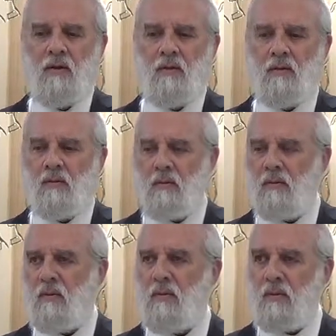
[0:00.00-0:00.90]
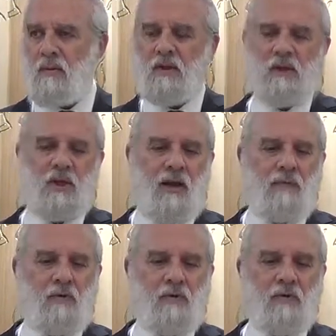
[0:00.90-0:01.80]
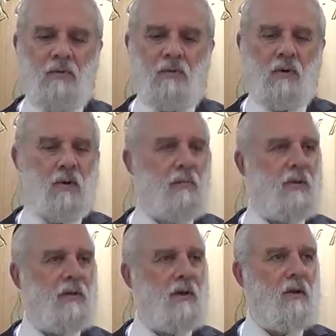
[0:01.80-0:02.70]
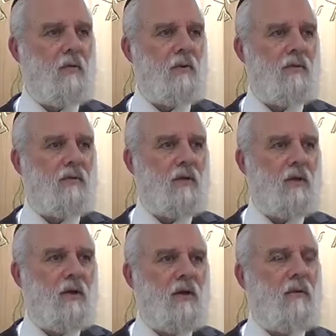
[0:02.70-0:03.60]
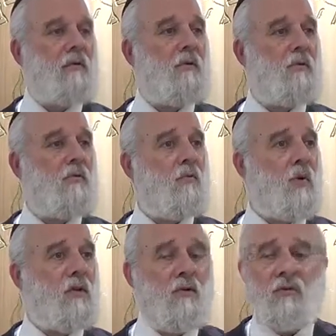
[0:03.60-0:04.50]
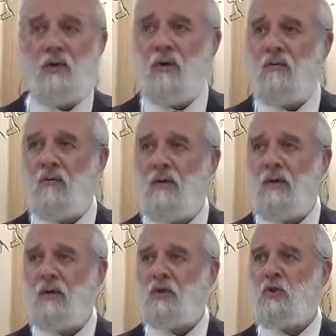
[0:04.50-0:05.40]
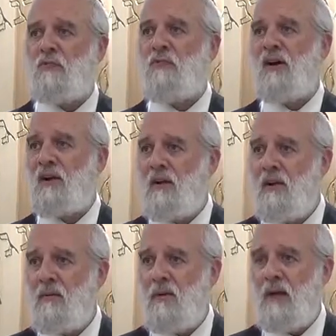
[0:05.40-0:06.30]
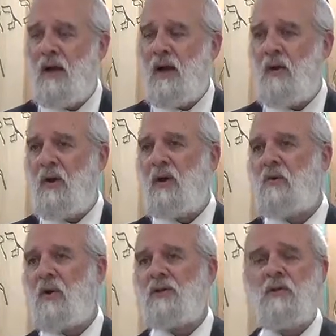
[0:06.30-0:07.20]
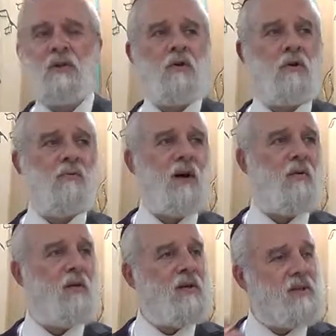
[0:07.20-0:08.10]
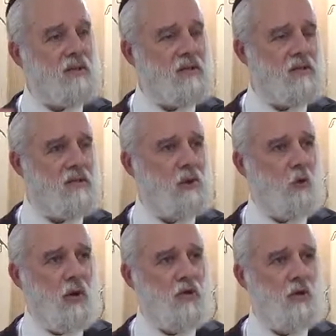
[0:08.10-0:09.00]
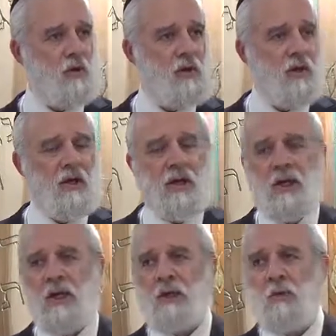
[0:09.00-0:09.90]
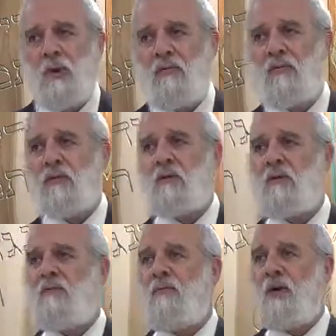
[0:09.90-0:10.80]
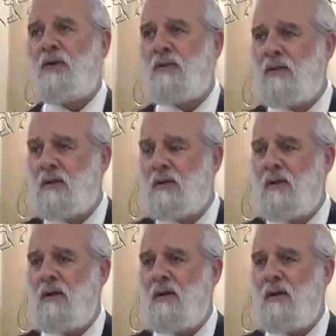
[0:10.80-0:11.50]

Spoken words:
to these chapters. We're going to be dealing with the third friend of Iyov, Zophar, how he addresses Iyov, how he sees the situation. Each one of his friends